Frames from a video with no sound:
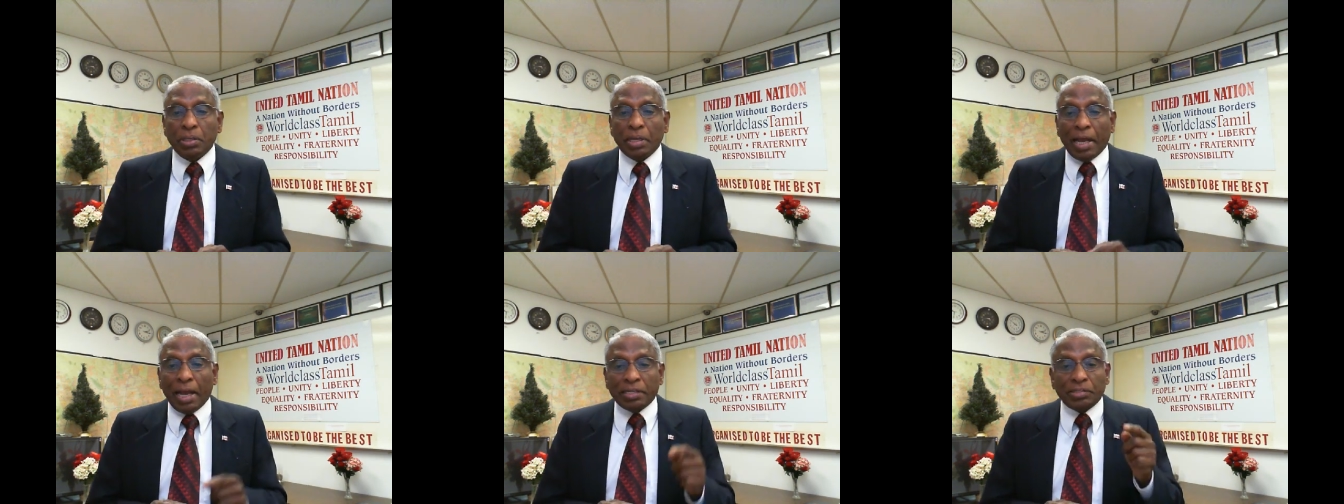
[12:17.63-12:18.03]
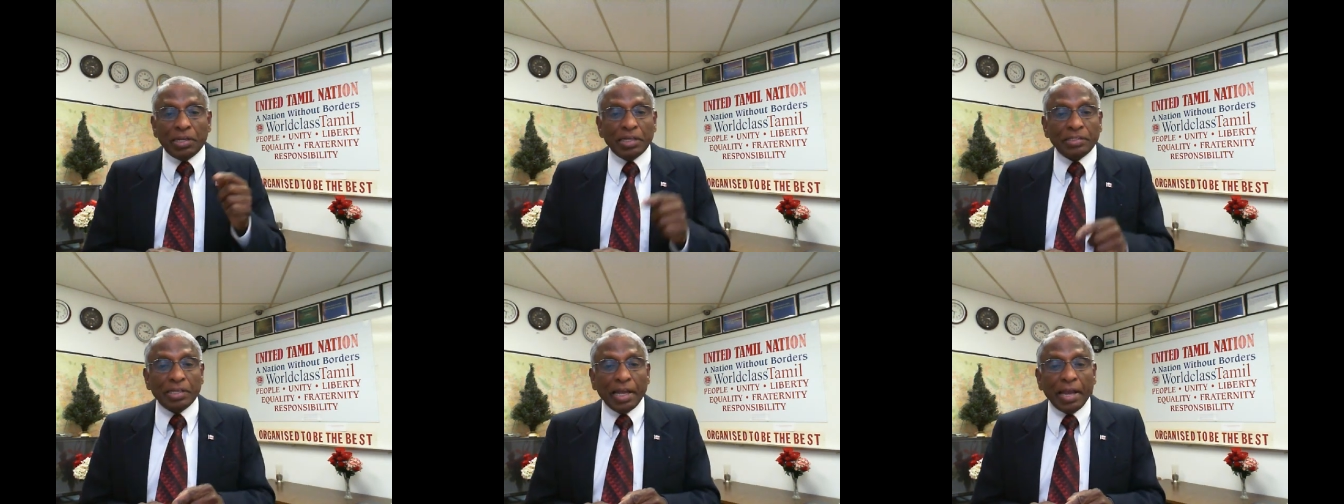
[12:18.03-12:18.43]
As they
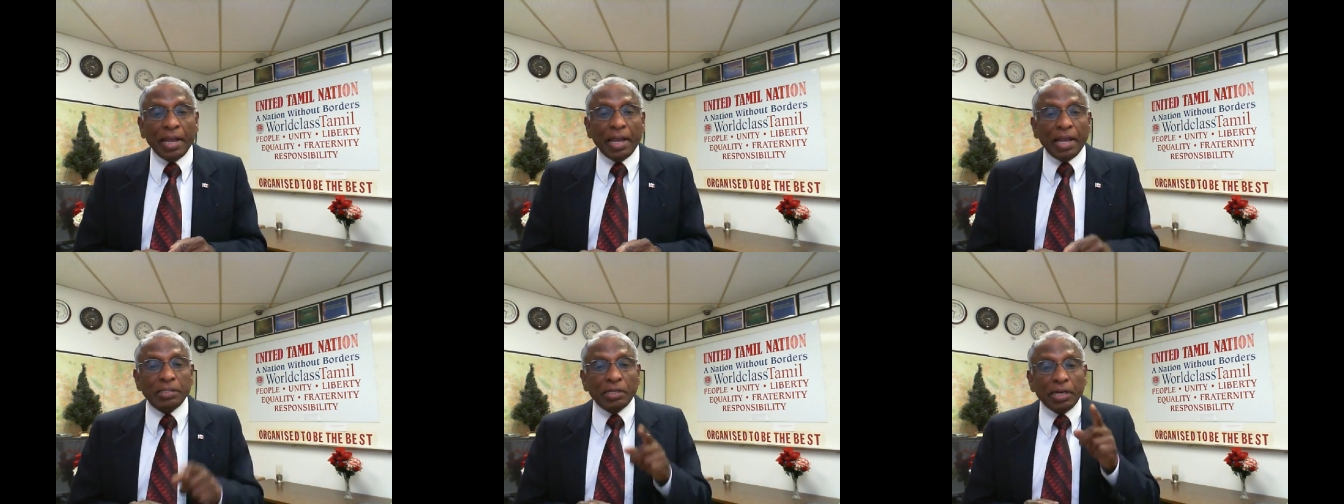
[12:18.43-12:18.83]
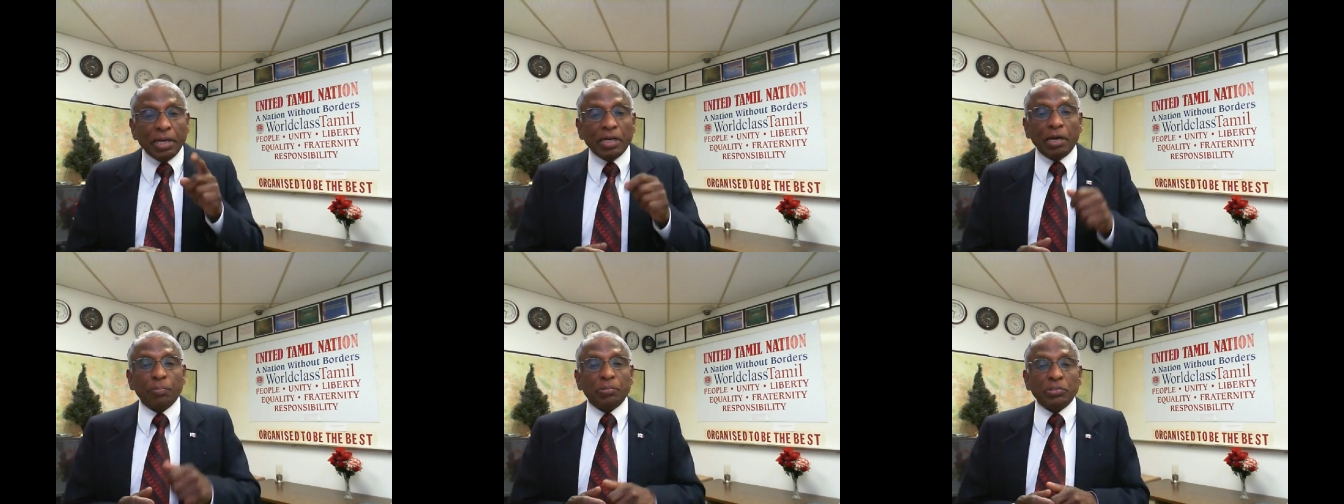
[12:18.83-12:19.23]
say in the
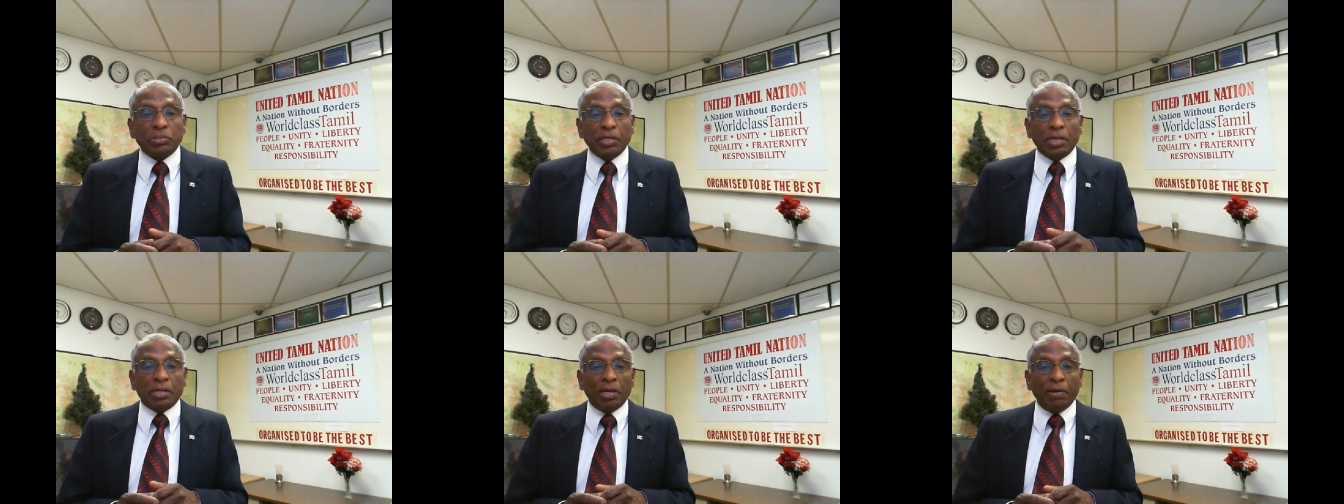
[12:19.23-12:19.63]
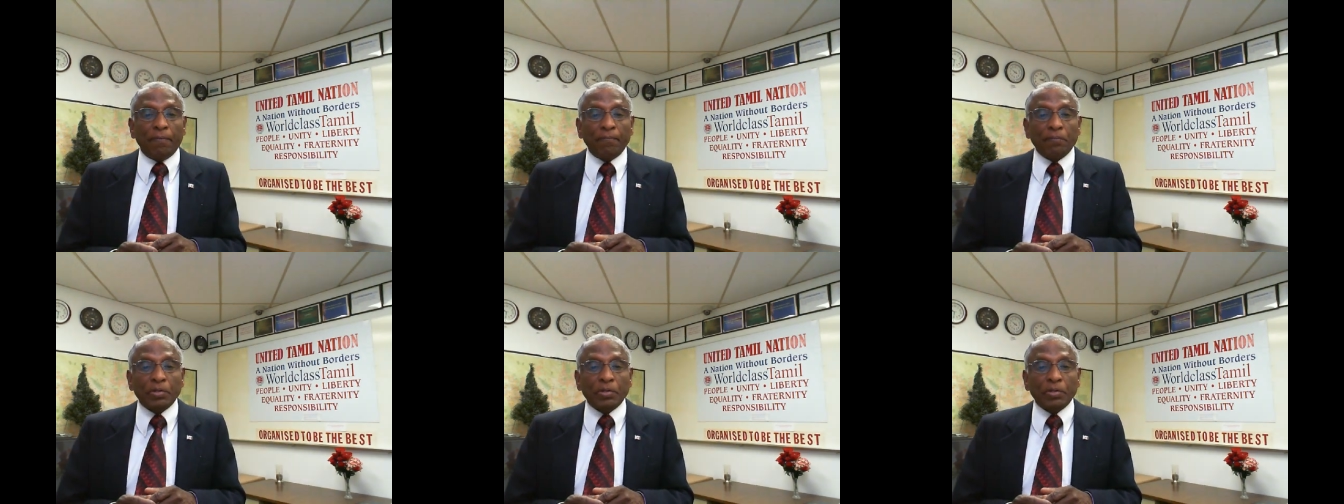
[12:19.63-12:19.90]
legal circle,